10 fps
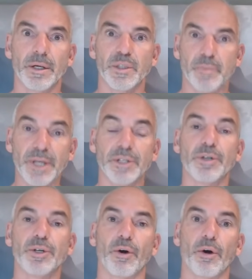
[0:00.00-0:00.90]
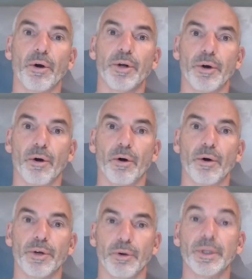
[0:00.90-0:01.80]
Speak to your
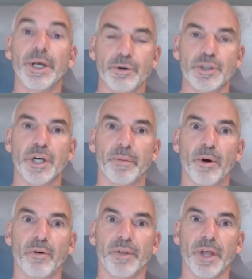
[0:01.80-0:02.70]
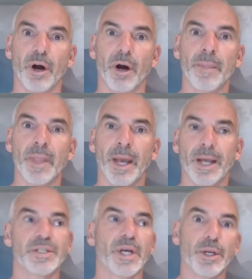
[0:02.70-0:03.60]
your your leadership over there
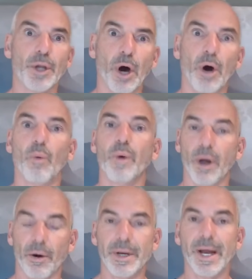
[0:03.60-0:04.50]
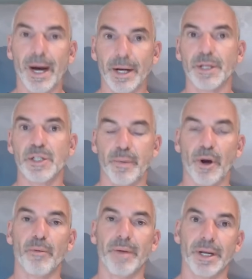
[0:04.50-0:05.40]
and say, no, we are not
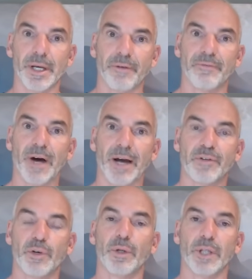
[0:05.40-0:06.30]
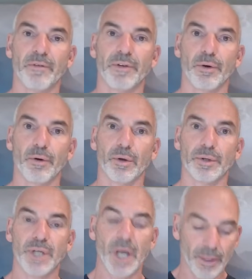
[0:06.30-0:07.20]
experimenting on five to eleven year
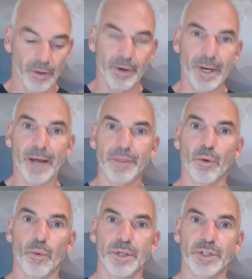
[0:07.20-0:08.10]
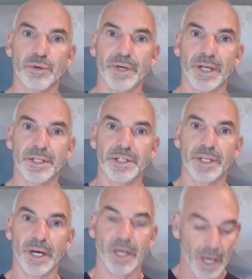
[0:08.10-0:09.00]
olds. They're not the ones who get
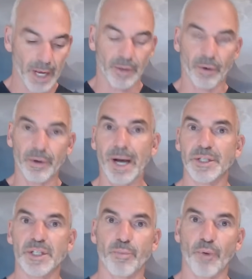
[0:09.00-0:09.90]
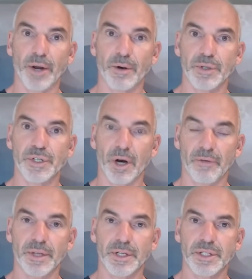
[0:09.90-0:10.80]
sick. They're not spreaders
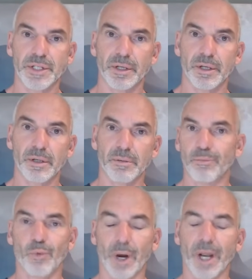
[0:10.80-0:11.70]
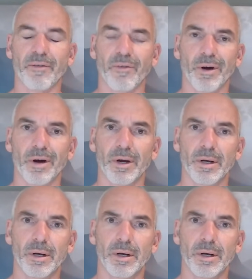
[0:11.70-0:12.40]
of this whatever.